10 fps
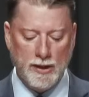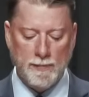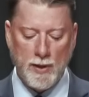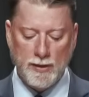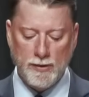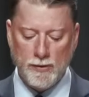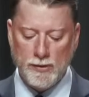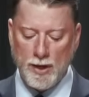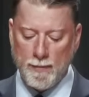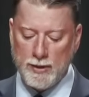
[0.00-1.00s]

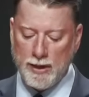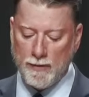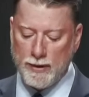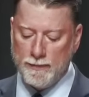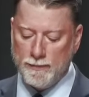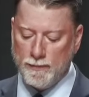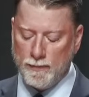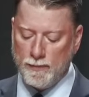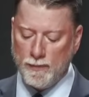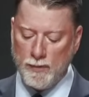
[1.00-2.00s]
Expositor's commentary
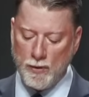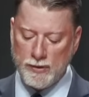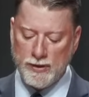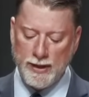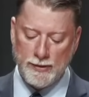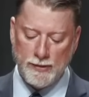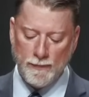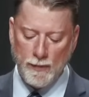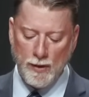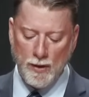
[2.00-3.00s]
notes this
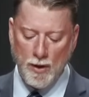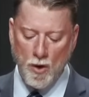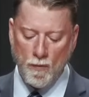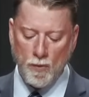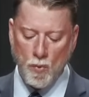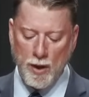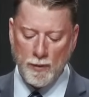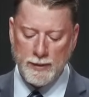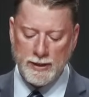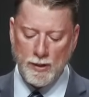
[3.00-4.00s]

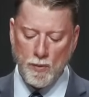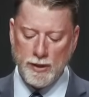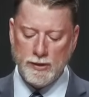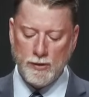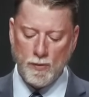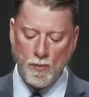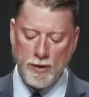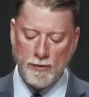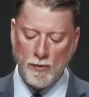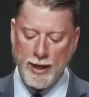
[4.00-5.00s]
Overwhelmed as he was
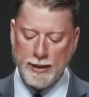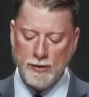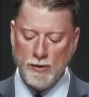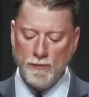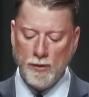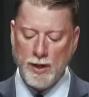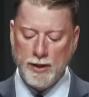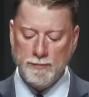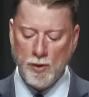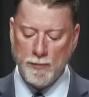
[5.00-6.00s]
with gratitude for
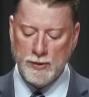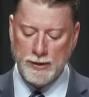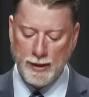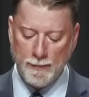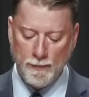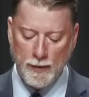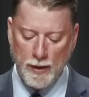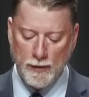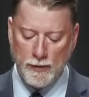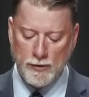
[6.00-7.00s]
God's purpose in him,
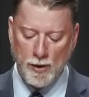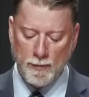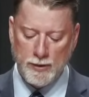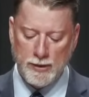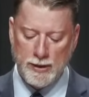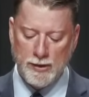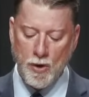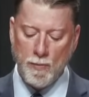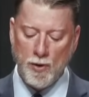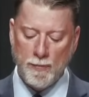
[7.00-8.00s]
the psalmist sees
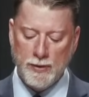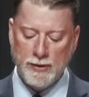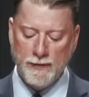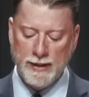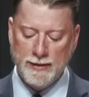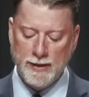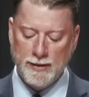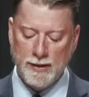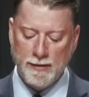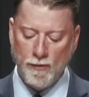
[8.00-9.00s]
no purpose in the
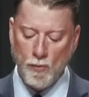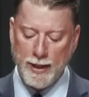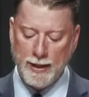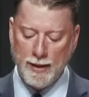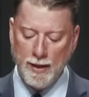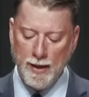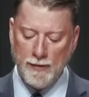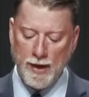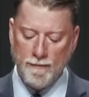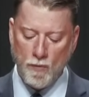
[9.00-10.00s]
existence of the wicked.
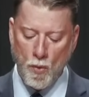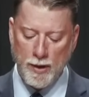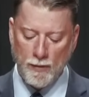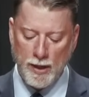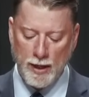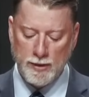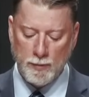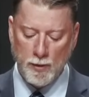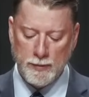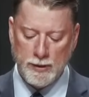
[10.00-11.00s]
They foil God's
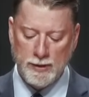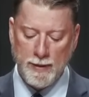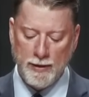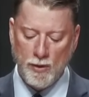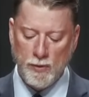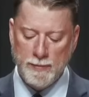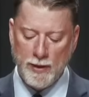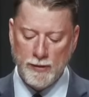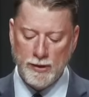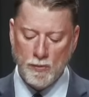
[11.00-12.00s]
purposes by their
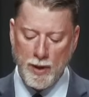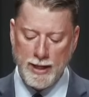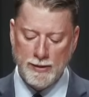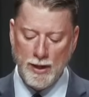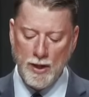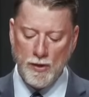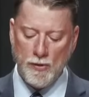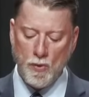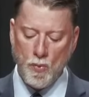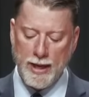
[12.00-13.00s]
rebellious ways.
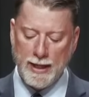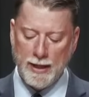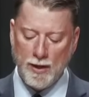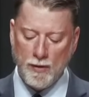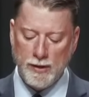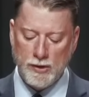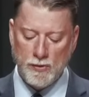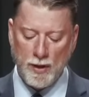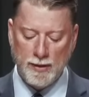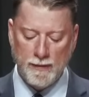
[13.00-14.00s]
The wicked are
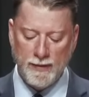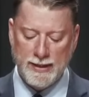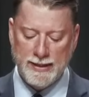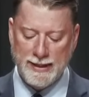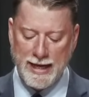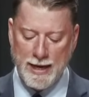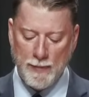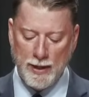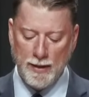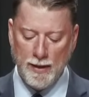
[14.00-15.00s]
destructive,
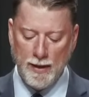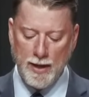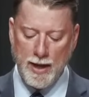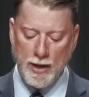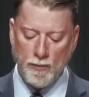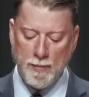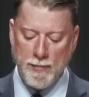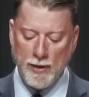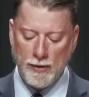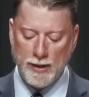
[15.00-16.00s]
scheming, and
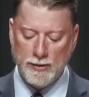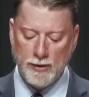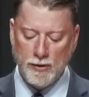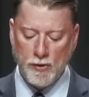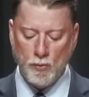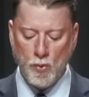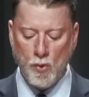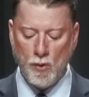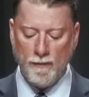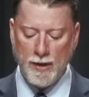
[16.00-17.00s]
rebellious to the
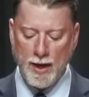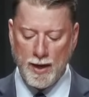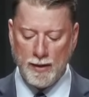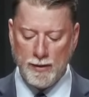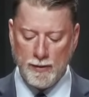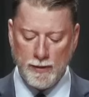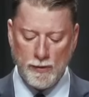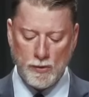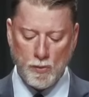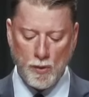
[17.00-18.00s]
rule of God in
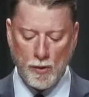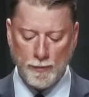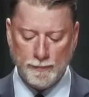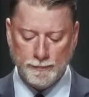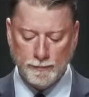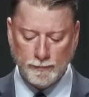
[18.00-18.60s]
this world.